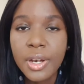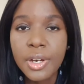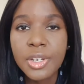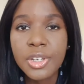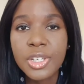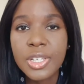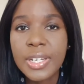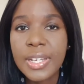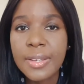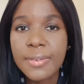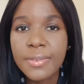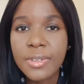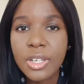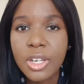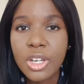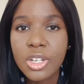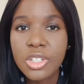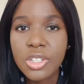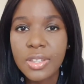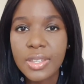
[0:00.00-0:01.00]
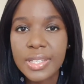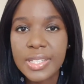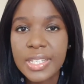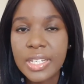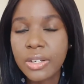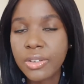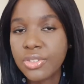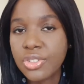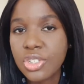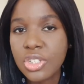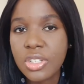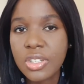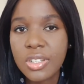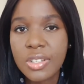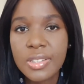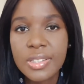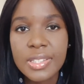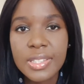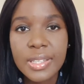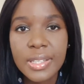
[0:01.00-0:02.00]
or you can even go to the Dean of
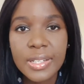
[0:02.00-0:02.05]
Students.